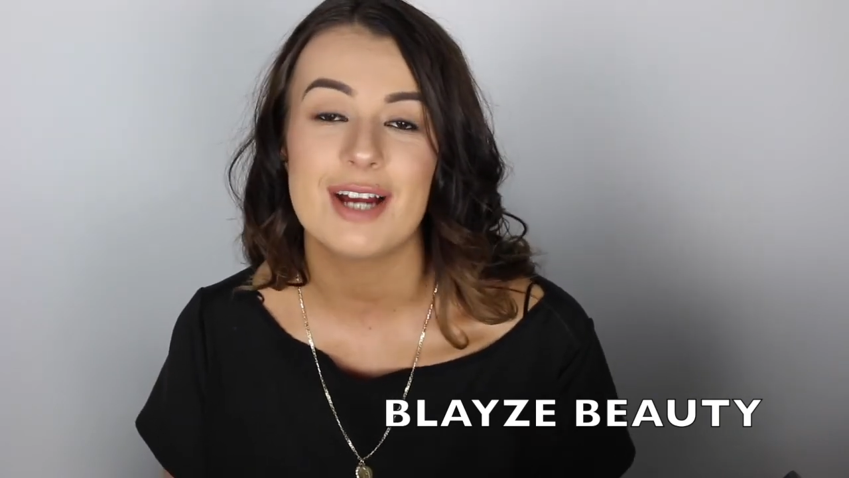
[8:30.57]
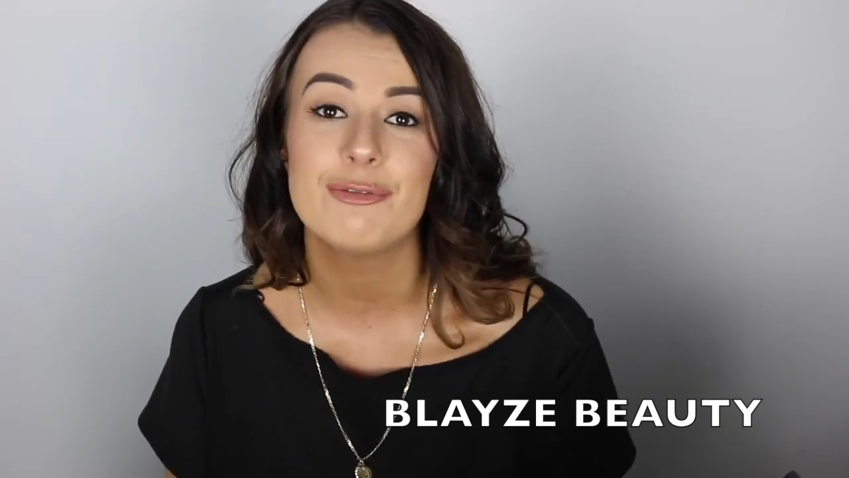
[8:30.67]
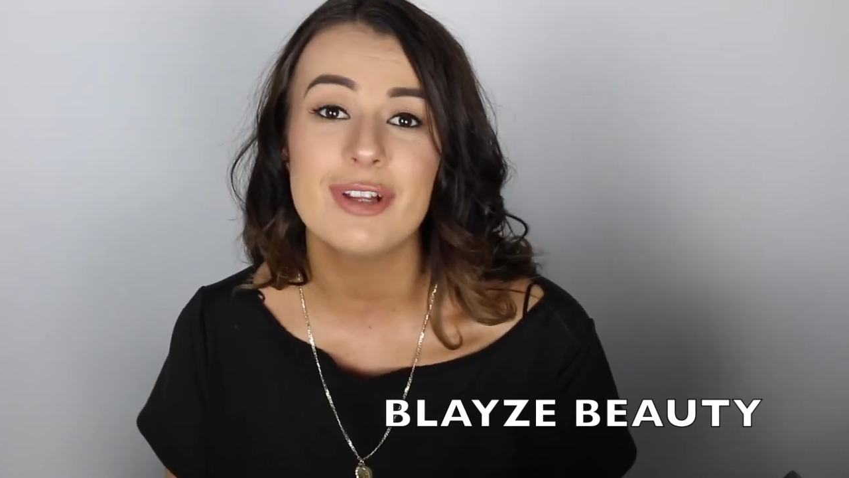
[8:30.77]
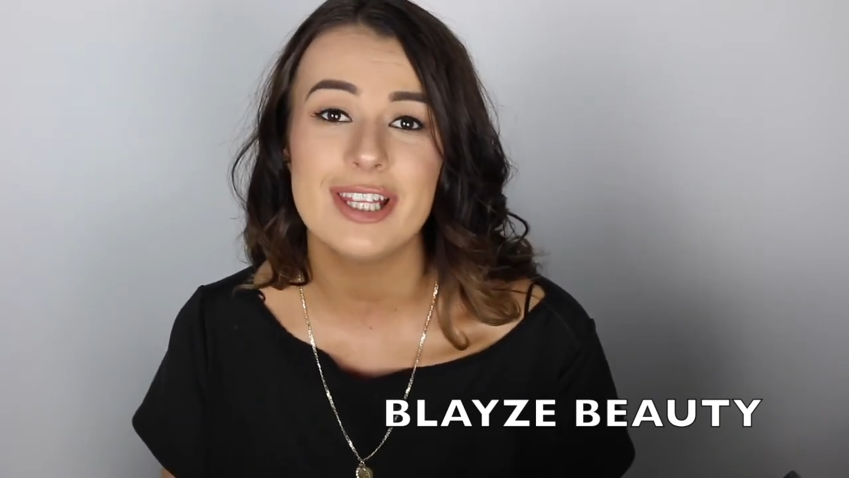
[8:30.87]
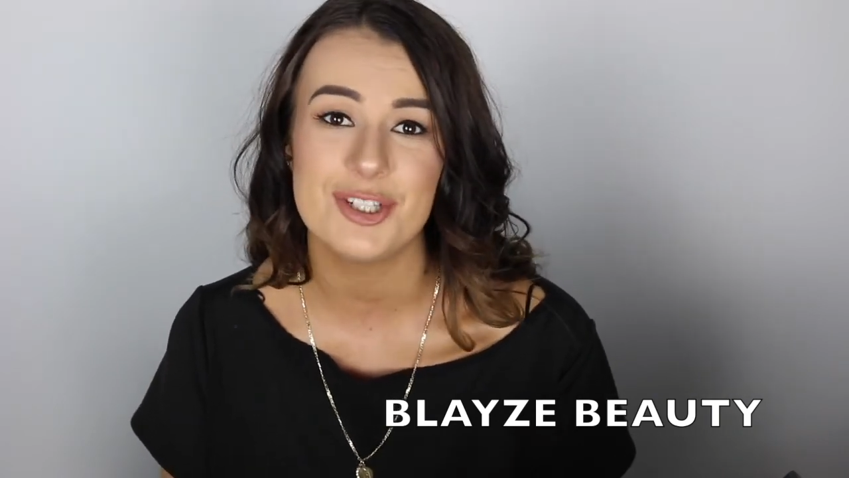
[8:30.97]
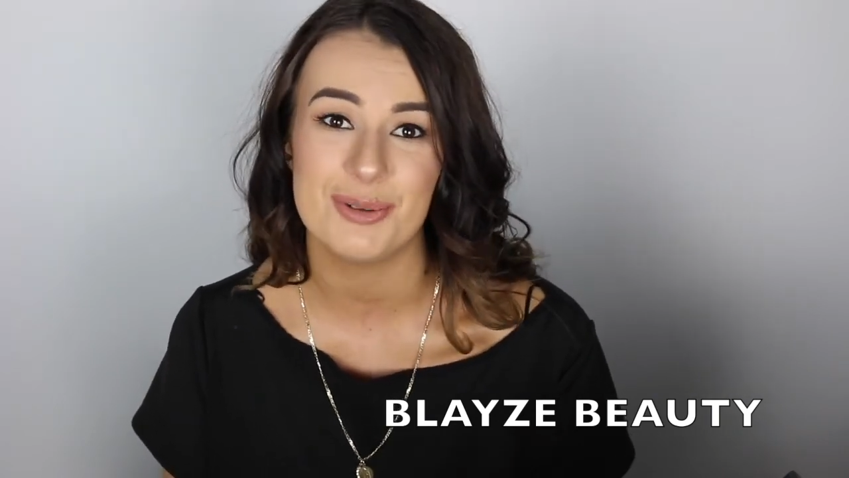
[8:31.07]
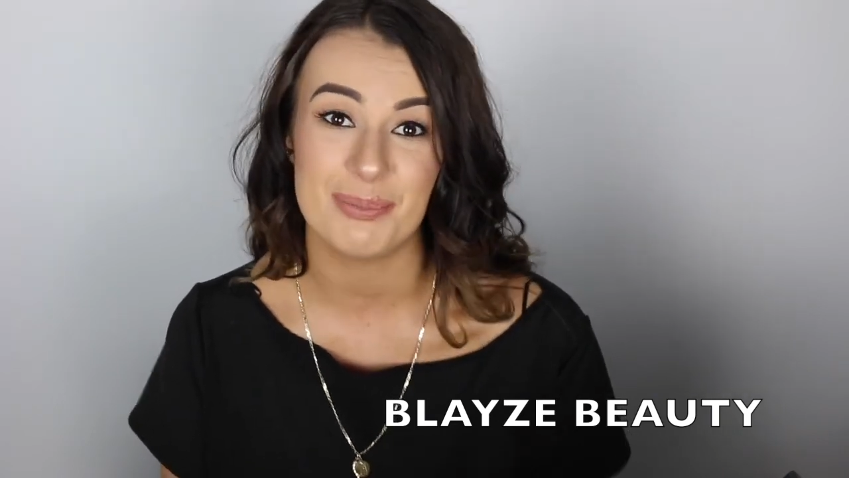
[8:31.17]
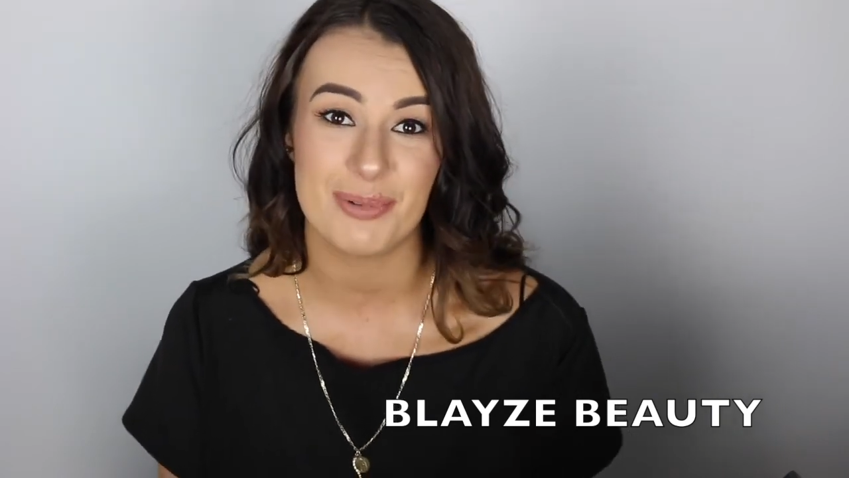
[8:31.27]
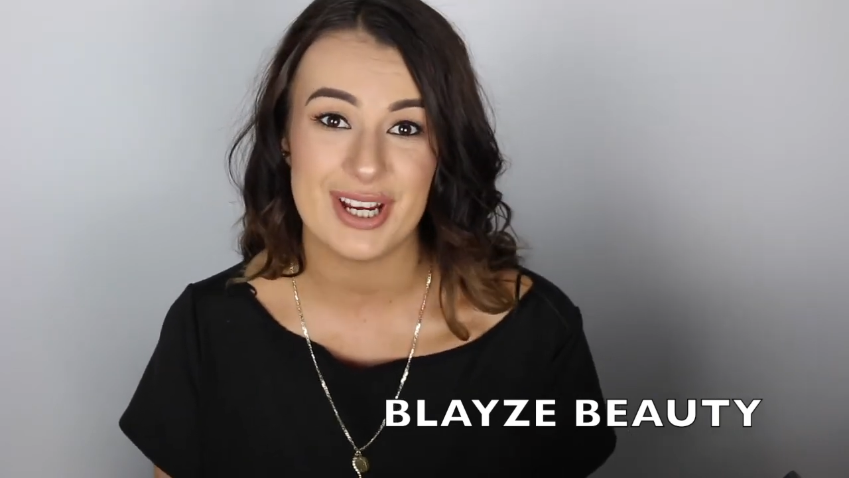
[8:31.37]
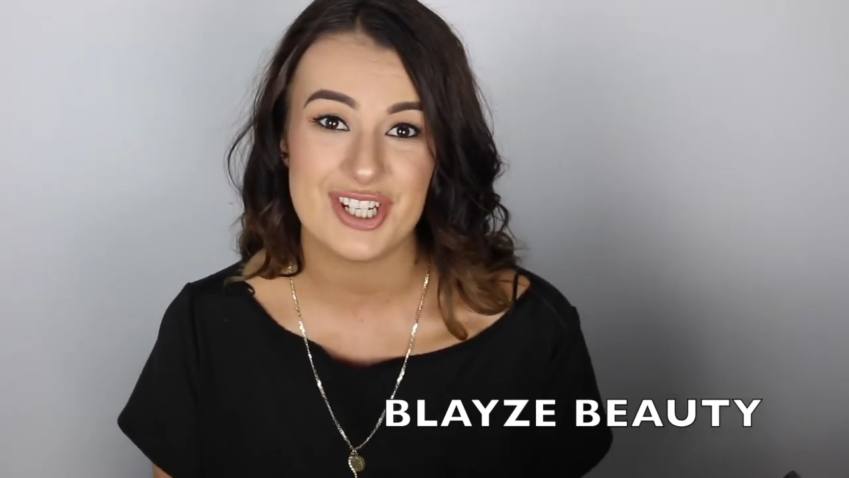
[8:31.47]
I really do
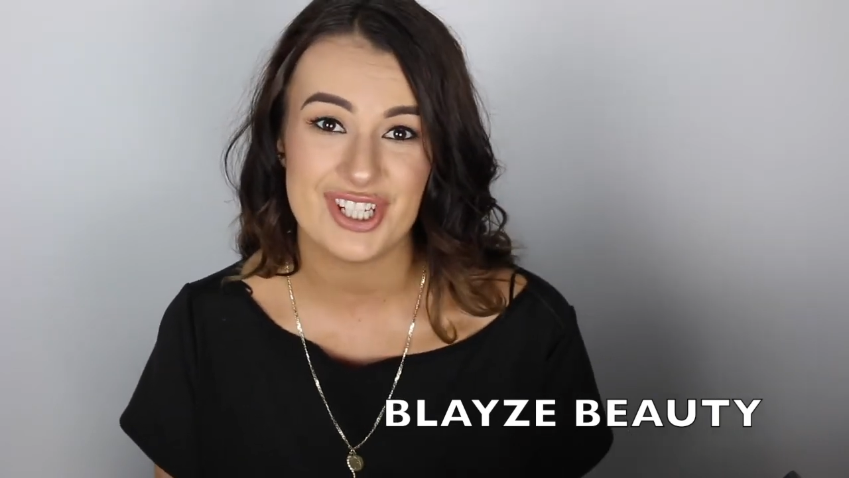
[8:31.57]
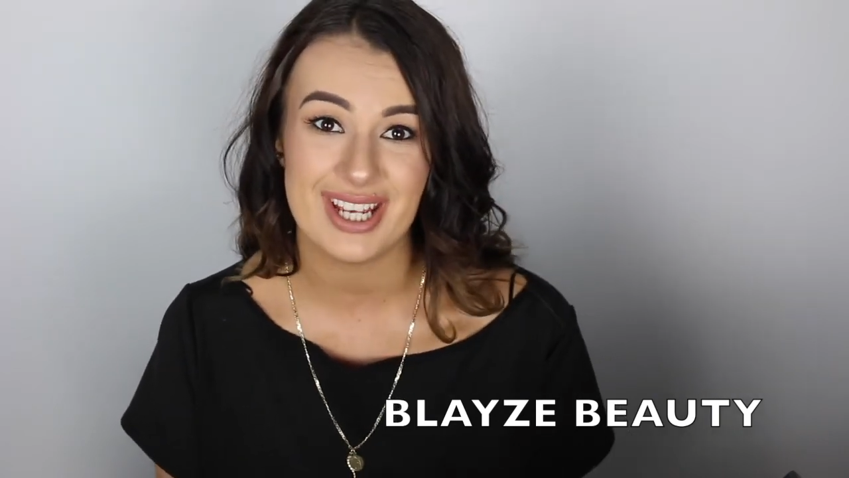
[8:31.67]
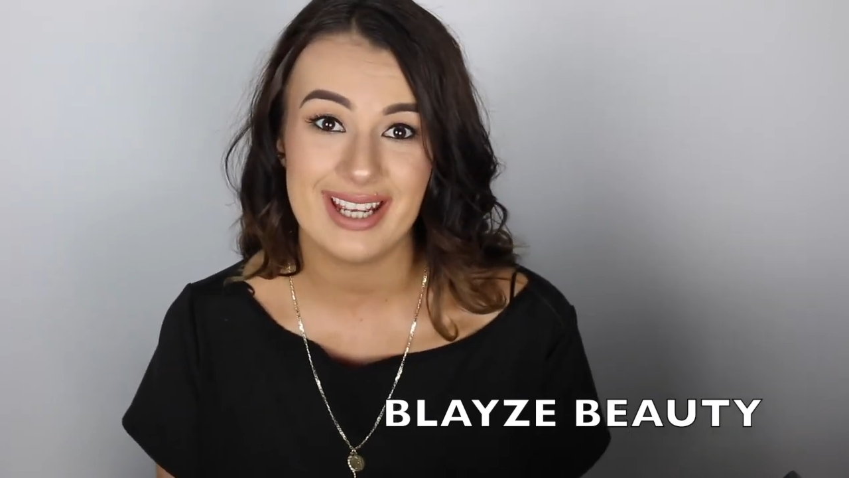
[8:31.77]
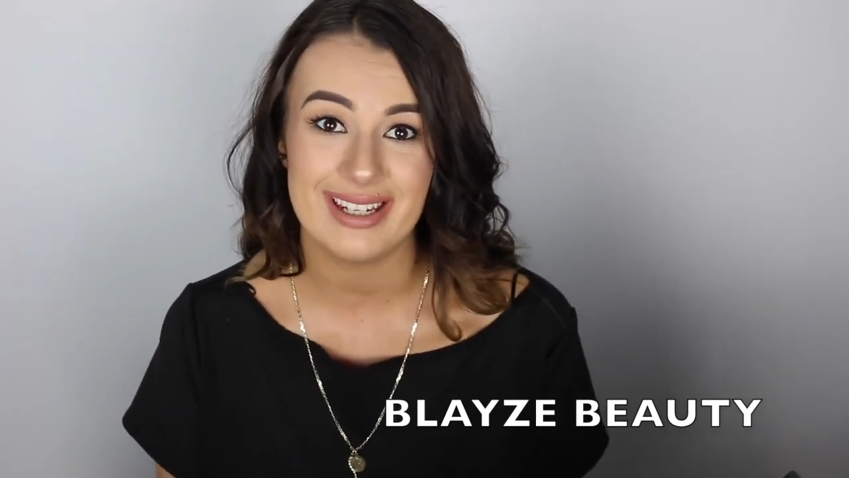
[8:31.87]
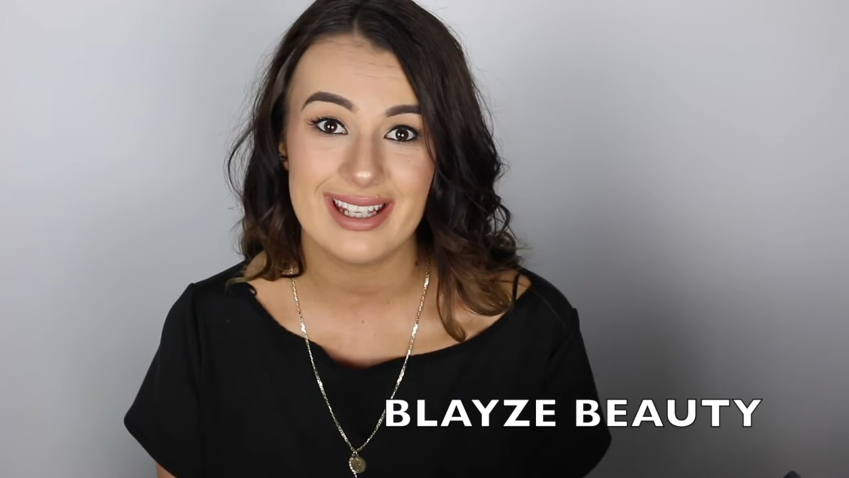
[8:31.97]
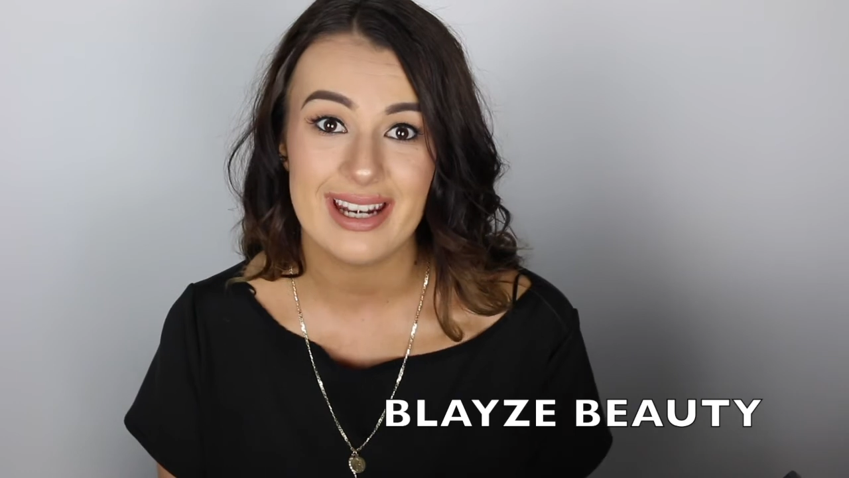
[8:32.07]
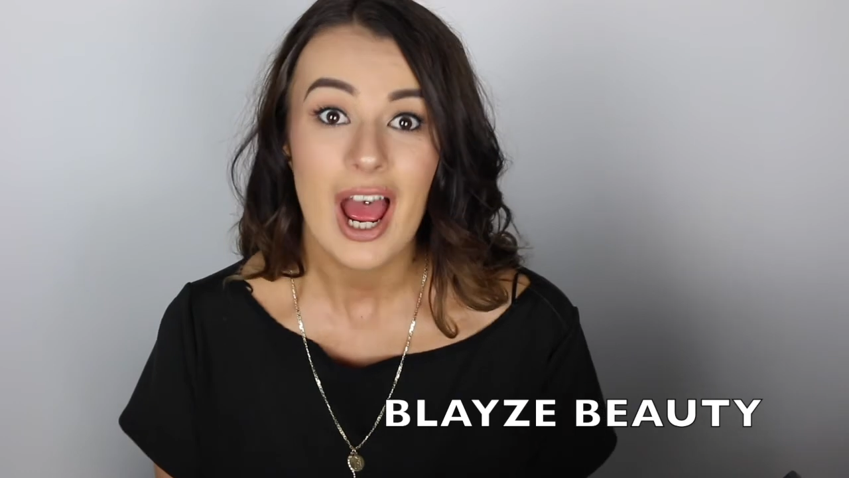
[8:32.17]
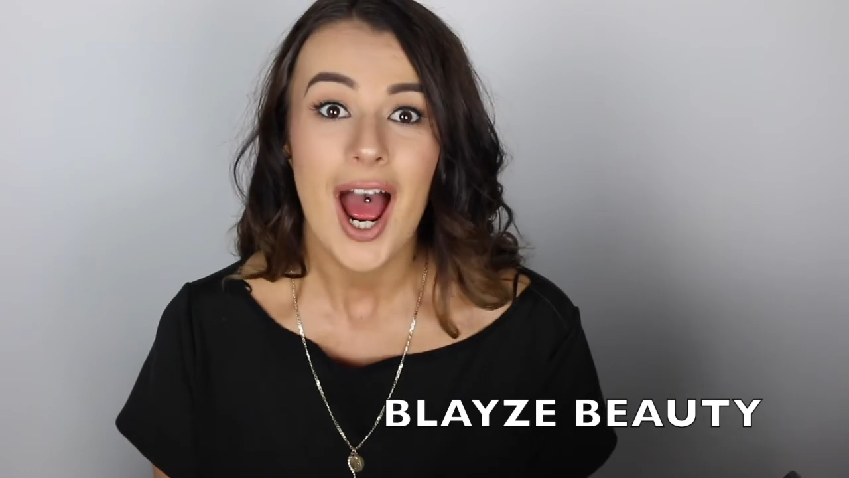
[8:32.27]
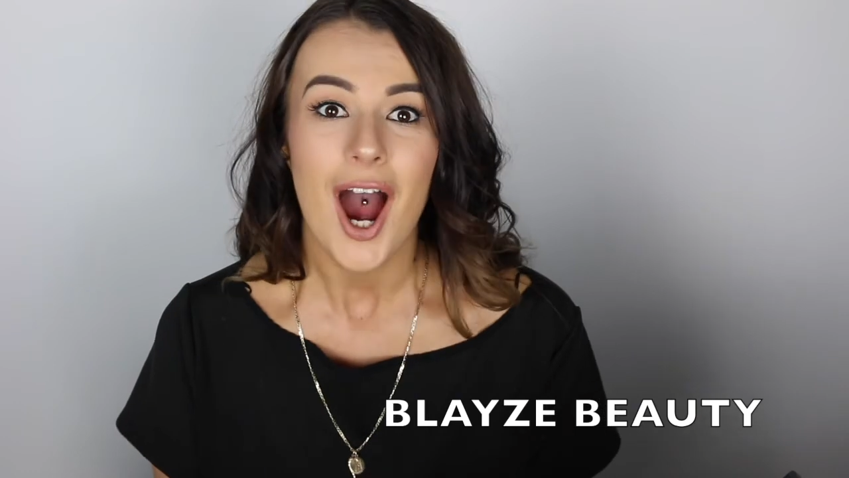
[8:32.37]
appreciate it.